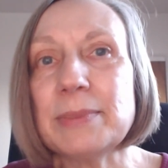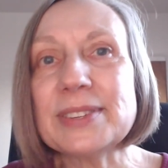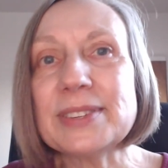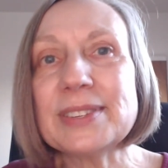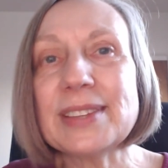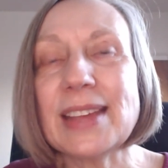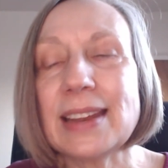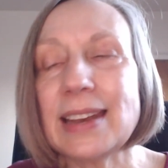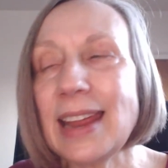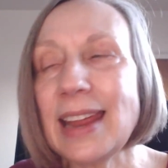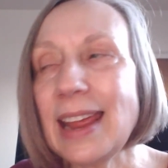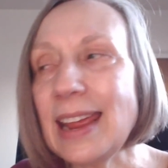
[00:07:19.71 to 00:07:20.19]
is
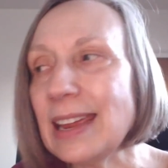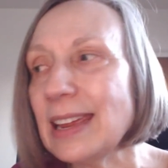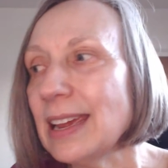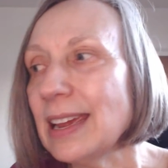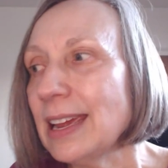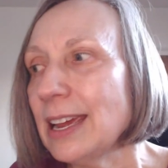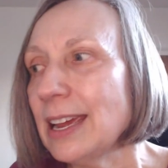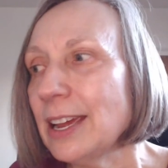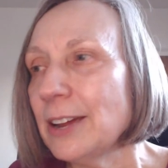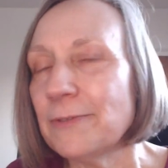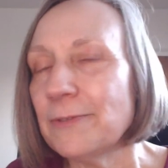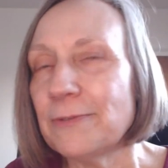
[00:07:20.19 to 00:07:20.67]
that a
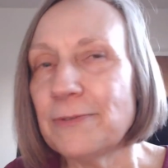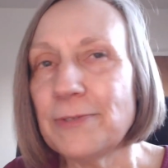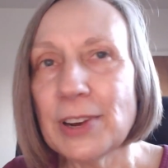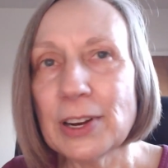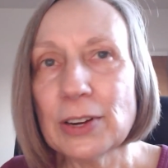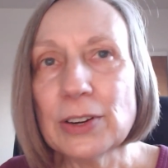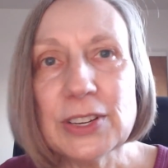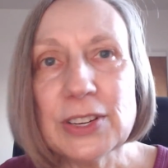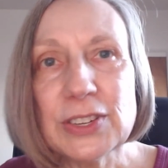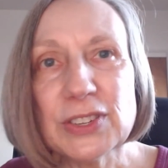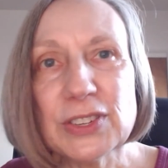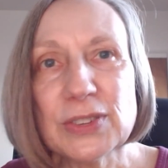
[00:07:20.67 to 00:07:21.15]

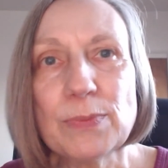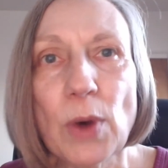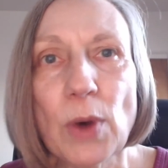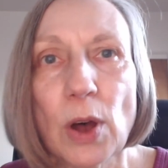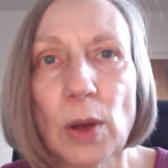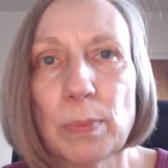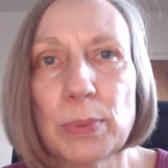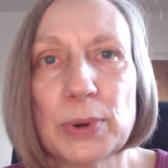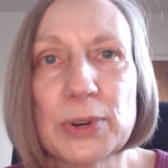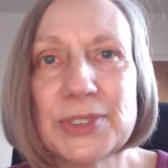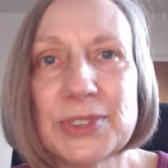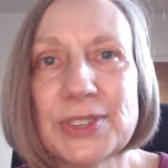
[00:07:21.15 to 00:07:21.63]
very
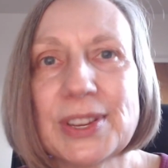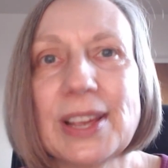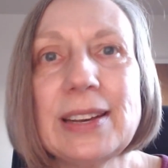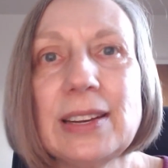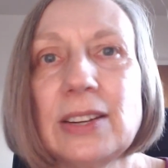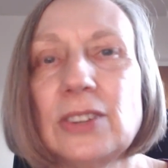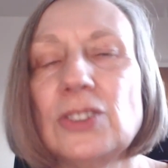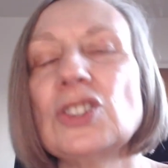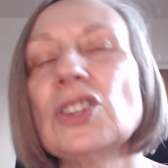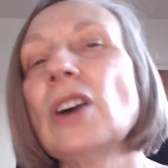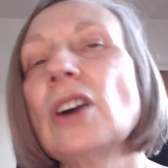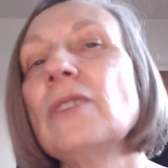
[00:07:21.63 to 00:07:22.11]
small
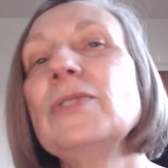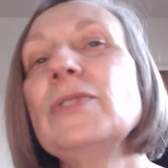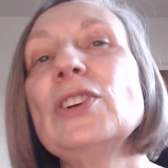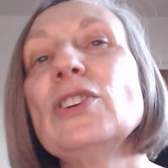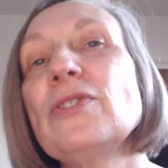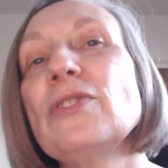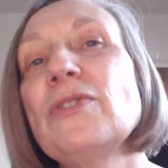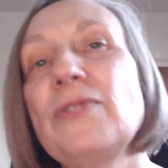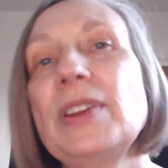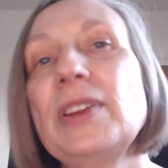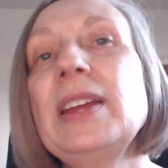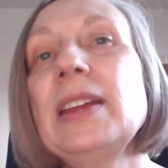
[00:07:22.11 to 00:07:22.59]
percentage of your
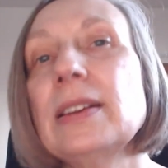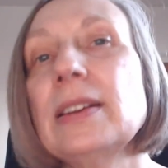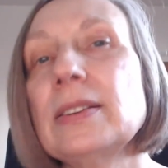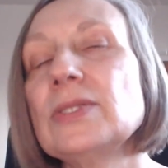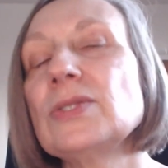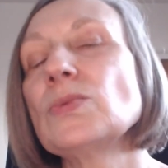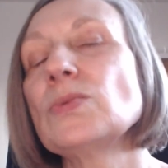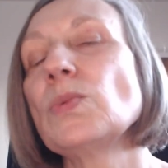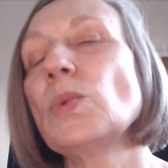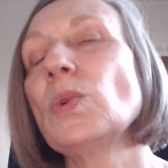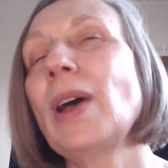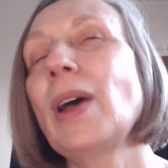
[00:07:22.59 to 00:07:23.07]

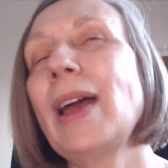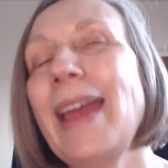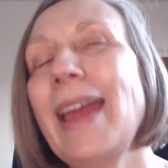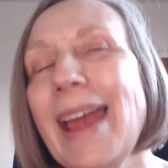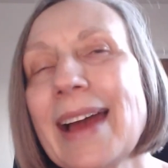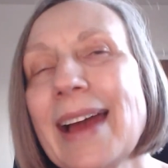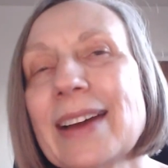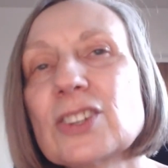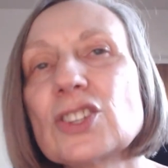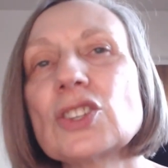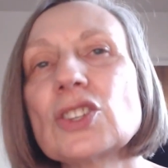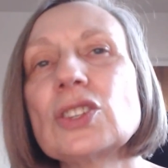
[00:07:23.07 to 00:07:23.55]
fans will
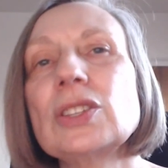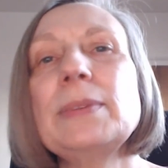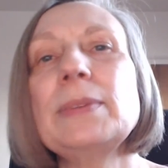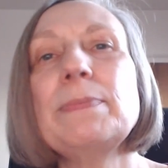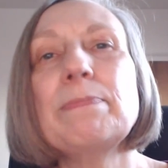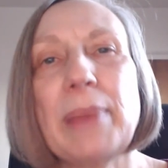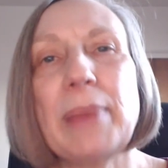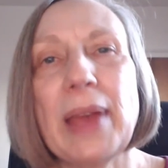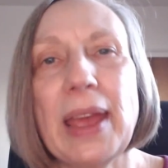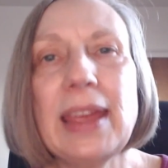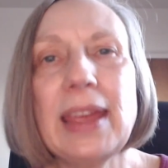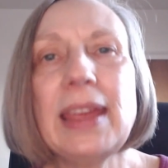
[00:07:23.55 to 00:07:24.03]
actually
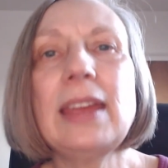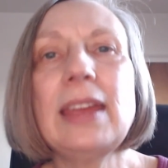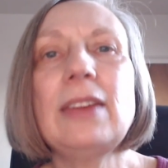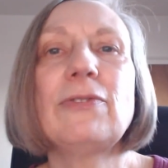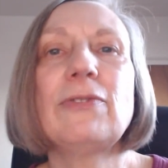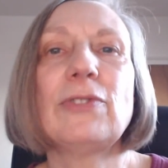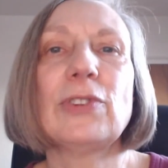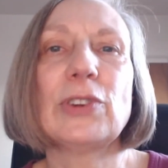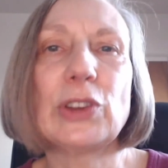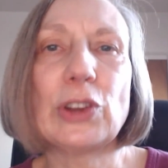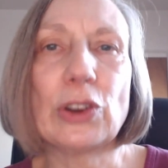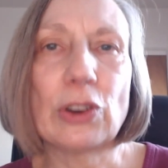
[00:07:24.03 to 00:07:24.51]
pay
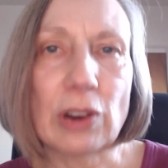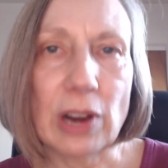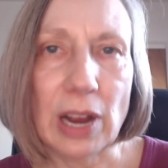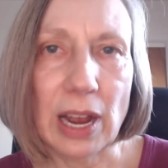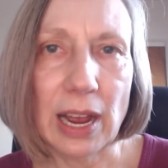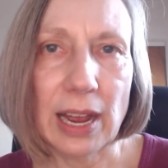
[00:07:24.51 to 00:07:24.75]
for your